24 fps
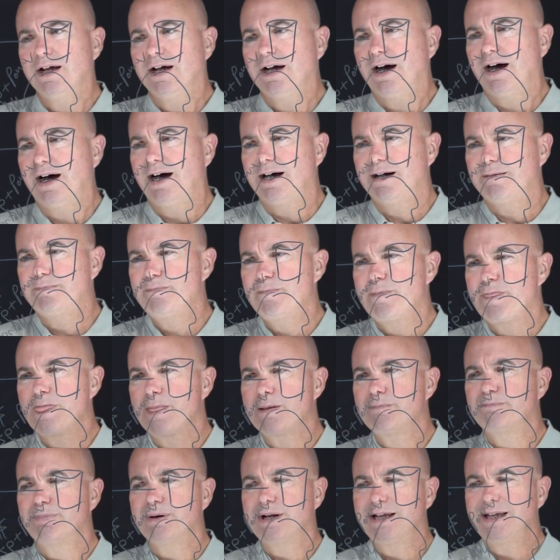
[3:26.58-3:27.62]

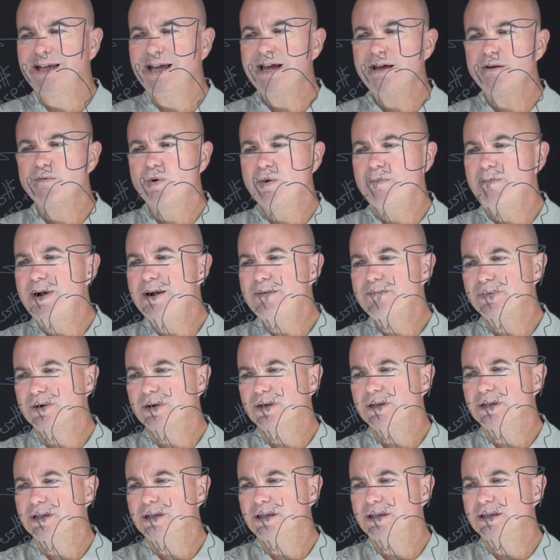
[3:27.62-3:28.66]
But again,
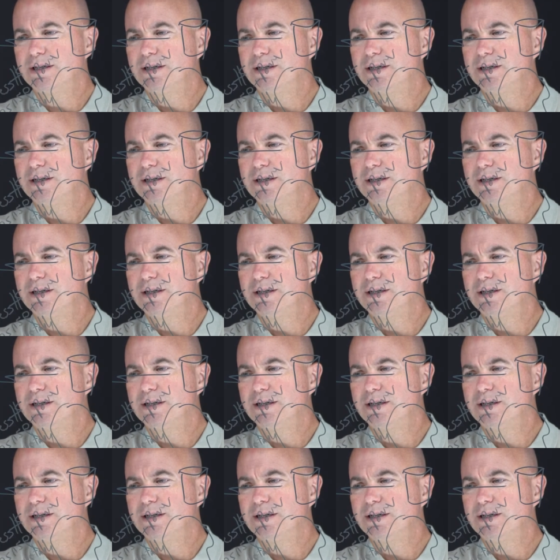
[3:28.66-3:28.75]
remember,